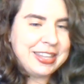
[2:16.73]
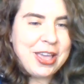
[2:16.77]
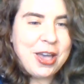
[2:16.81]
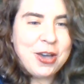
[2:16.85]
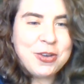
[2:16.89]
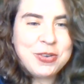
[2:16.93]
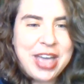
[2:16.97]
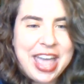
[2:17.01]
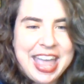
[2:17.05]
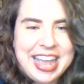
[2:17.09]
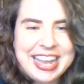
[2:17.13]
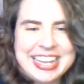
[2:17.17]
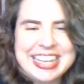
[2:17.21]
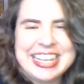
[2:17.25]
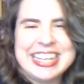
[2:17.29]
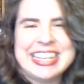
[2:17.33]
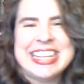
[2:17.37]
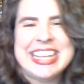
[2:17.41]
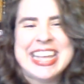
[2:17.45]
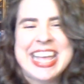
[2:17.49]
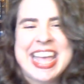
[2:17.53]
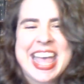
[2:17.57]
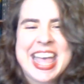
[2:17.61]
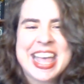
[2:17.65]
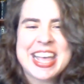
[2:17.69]
Okay,
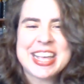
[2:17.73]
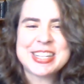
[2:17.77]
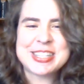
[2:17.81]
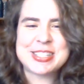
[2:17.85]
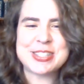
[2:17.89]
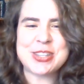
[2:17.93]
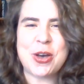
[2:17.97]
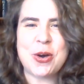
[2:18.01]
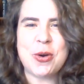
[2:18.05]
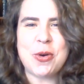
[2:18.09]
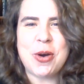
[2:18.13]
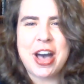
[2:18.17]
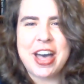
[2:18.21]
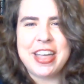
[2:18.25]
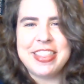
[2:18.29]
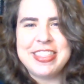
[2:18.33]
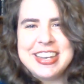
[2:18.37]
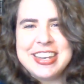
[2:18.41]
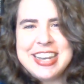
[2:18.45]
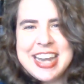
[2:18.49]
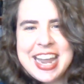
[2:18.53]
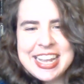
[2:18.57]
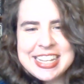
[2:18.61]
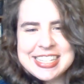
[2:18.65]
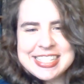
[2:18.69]
so
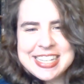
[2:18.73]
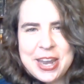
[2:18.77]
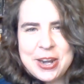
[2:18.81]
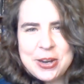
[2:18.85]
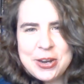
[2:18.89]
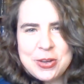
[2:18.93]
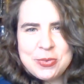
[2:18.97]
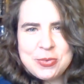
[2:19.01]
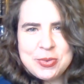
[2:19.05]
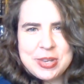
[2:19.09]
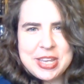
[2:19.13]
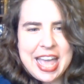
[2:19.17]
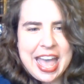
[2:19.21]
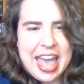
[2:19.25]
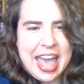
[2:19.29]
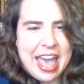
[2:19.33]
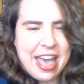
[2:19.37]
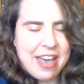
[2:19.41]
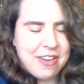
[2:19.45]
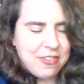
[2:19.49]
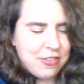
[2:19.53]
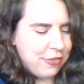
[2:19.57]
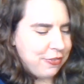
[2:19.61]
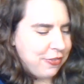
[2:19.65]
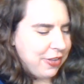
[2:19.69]
the next title we
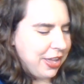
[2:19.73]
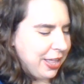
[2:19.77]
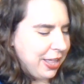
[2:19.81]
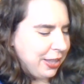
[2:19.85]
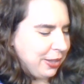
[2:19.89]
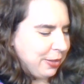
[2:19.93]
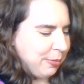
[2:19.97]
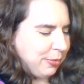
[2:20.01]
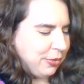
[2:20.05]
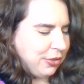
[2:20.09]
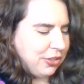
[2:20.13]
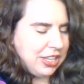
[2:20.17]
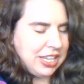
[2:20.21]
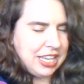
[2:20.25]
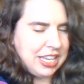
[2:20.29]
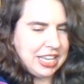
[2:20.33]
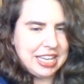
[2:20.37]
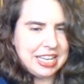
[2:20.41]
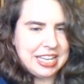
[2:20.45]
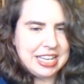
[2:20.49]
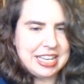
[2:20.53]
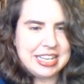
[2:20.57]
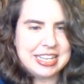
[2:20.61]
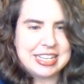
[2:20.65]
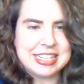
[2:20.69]
have available
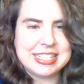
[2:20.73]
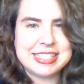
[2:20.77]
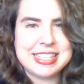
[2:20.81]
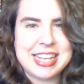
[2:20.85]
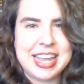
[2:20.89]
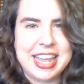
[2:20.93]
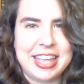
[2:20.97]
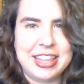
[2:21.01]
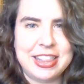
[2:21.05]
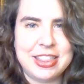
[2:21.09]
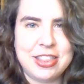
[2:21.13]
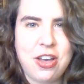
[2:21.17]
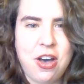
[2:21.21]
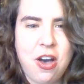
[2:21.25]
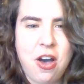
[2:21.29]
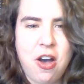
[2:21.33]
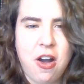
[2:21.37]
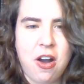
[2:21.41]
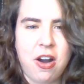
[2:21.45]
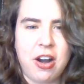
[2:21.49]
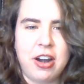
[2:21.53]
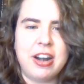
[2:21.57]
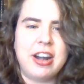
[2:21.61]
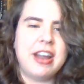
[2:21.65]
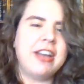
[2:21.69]
is In the
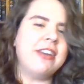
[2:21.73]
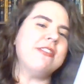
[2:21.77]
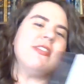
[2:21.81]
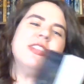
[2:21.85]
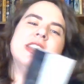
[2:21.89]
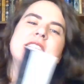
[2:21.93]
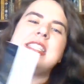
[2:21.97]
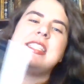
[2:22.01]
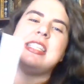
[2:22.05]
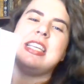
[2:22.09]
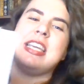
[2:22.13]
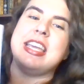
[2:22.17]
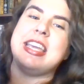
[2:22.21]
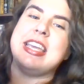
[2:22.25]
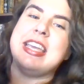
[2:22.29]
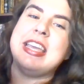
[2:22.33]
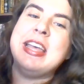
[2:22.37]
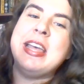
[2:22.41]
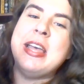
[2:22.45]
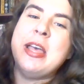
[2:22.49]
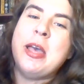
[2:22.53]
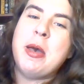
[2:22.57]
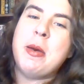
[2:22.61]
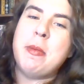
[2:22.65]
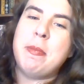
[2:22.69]
Heart of the Sea
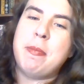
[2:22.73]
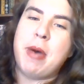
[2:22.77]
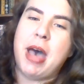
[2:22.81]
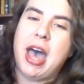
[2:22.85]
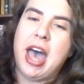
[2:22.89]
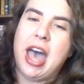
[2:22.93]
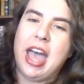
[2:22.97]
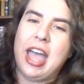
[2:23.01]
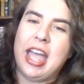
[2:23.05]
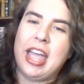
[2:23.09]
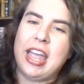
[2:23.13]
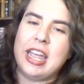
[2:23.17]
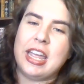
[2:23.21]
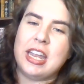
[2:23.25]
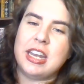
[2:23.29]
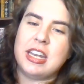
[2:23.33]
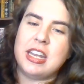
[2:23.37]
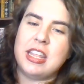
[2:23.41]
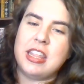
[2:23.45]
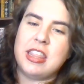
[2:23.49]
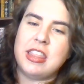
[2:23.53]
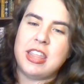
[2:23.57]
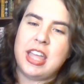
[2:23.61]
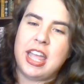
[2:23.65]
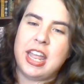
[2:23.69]
by
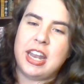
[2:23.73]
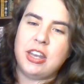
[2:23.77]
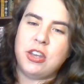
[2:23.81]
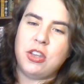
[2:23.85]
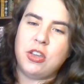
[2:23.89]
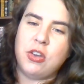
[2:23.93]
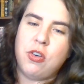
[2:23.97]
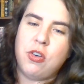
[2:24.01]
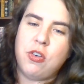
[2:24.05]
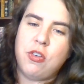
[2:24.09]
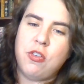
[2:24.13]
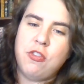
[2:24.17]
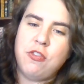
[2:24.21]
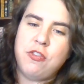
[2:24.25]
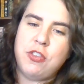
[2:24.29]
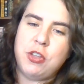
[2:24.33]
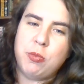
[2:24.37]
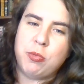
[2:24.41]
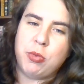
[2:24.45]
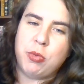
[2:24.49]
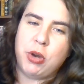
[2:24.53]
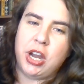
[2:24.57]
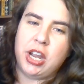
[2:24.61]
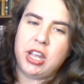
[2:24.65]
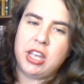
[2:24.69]
Nathaniel
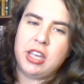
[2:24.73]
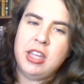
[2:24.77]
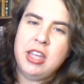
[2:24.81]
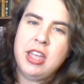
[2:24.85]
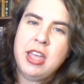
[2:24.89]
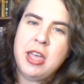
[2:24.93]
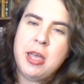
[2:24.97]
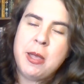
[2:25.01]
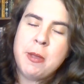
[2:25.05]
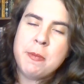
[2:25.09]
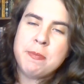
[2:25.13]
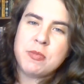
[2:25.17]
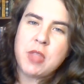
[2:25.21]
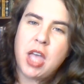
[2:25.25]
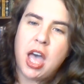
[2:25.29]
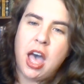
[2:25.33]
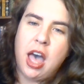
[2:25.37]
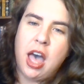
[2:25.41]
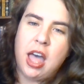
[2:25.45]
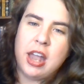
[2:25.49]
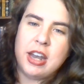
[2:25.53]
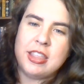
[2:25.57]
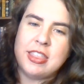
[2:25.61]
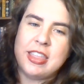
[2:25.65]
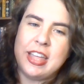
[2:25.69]
Philbrick.
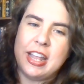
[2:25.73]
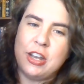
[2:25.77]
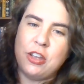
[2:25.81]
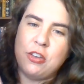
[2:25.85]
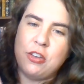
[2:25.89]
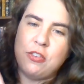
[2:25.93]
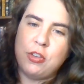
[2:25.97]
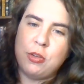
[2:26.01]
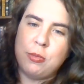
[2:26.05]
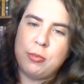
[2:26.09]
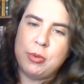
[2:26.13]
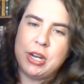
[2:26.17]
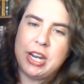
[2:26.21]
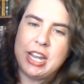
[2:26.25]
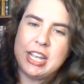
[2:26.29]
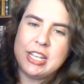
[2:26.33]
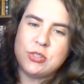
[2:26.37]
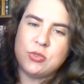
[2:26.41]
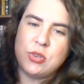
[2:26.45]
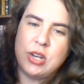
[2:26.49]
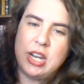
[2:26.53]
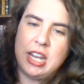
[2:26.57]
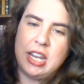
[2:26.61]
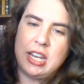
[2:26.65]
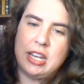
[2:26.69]
Nathaniel Philbrick
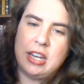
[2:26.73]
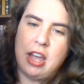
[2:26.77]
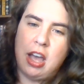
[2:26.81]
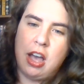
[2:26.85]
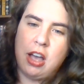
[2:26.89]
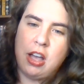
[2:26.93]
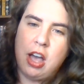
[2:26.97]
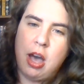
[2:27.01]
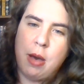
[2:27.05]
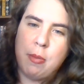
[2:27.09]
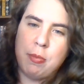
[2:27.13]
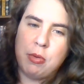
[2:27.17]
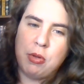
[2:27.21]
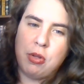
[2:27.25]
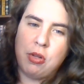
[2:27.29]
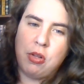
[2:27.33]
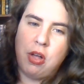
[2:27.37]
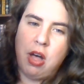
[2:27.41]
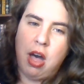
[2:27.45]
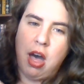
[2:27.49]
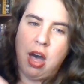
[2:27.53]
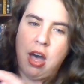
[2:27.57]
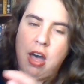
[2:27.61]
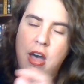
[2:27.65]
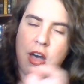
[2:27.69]
has written a
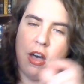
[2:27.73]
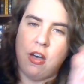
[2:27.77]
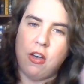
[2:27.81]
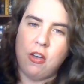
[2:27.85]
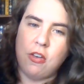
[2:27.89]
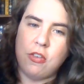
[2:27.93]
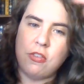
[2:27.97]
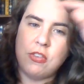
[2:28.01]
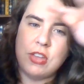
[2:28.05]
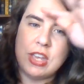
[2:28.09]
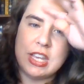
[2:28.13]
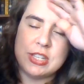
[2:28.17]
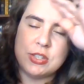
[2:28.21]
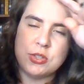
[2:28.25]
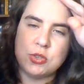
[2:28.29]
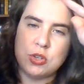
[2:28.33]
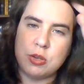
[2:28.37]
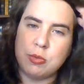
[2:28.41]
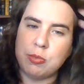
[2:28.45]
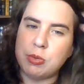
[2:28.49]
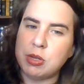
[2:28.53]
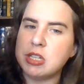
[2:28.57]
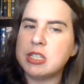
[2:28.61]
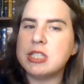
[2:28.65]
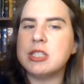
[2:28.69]
couple of
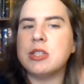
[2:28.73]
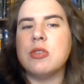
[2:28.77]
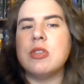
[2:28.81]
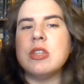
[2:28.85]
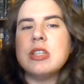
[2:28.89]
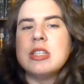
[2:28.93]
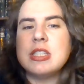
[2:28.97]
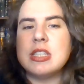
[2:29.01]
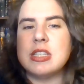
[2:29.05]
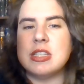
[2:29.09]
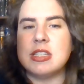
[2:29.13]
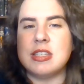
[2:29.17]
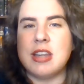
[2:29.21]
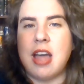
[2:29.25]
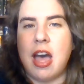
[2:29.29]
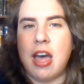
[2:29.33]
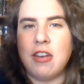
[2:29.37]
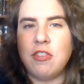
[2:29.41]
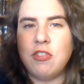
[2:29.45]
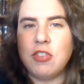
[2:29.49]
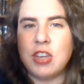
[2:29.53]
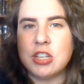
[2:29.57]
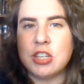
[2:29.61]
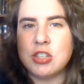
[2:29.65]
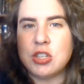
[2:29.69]
history books, so this is
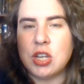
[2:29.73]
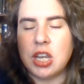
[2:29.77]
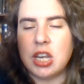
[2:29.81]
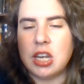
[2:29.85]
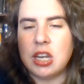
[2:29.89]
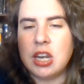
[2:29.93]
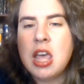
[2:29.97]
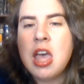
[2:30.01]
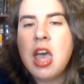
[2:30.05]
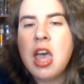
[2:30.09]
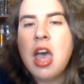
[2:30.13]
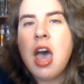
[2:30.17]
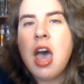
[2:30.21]
nonfiction.